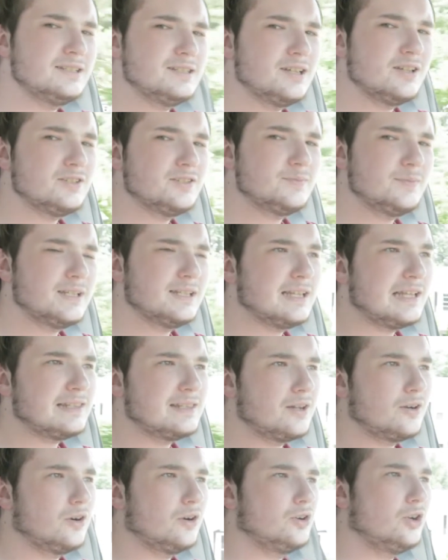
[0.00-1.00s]
tells me that
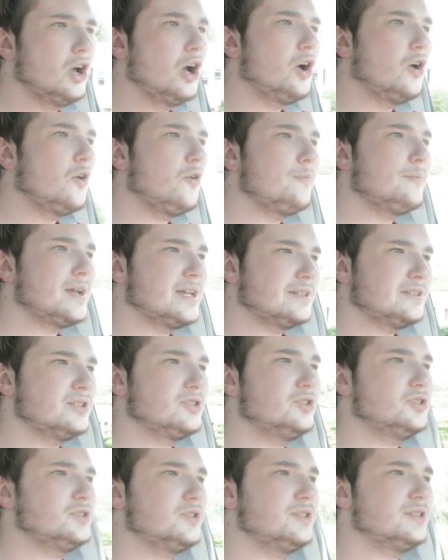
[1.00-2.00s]
there are no
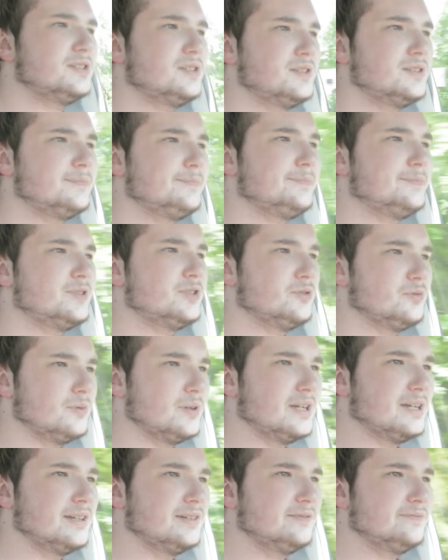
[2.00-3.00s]
messages to
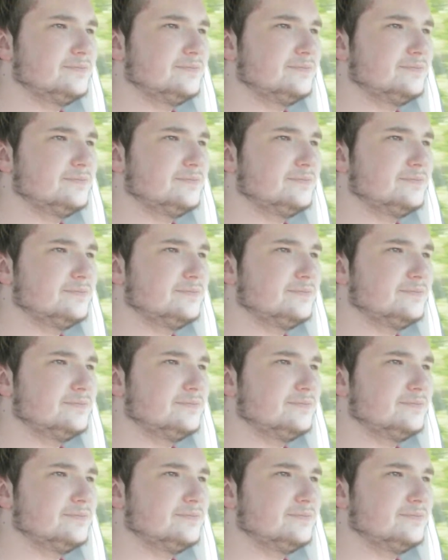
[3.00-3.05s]
read.